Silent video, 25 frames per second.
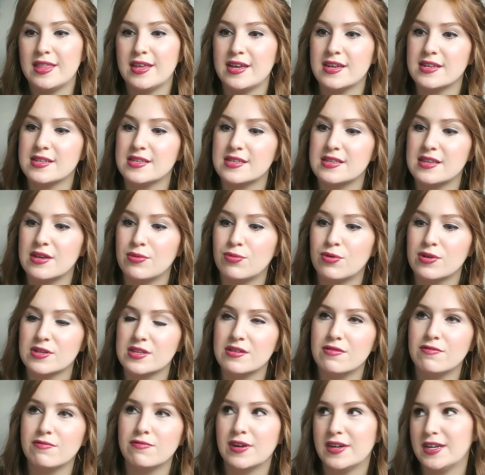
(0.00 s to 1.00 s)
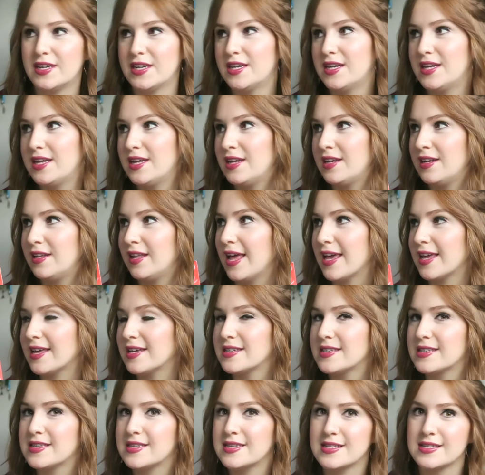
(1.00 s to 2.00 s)
this. It wasn't written in like a
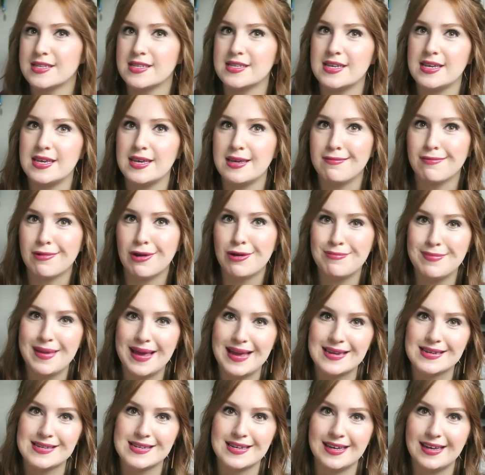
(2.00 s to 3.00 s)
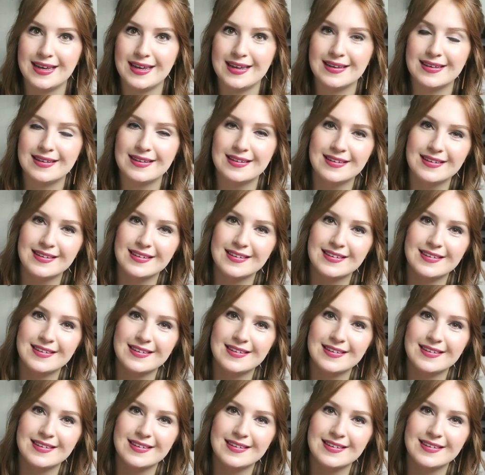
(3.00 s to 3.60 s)
sissy, romantic,